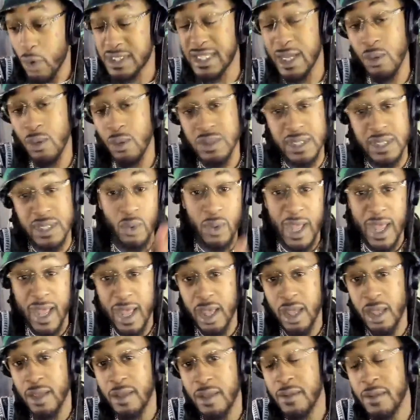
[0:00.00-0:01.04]
That was
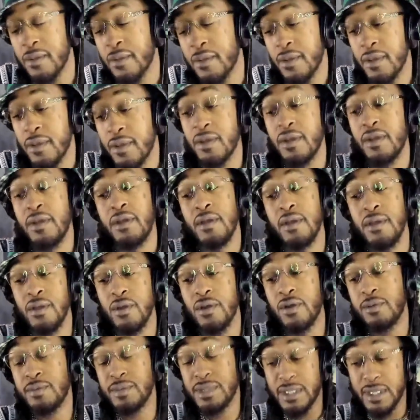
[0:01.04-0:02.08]
cocaine. You know
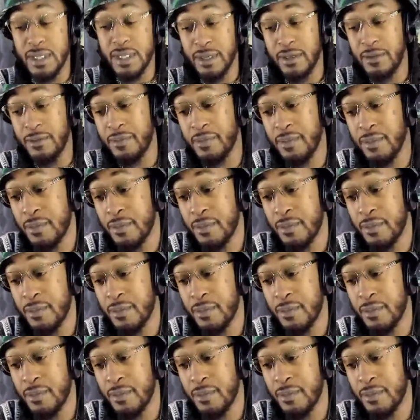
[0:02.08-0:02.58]
what I'm saying?